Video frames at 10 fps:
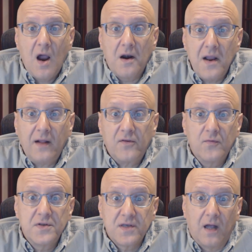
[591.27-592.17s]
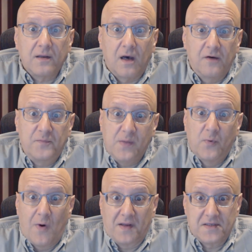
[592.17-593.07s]
are not the result of
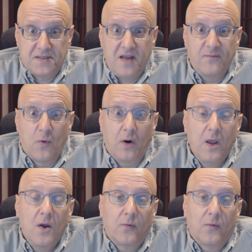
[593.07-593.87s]
people wanting to save more.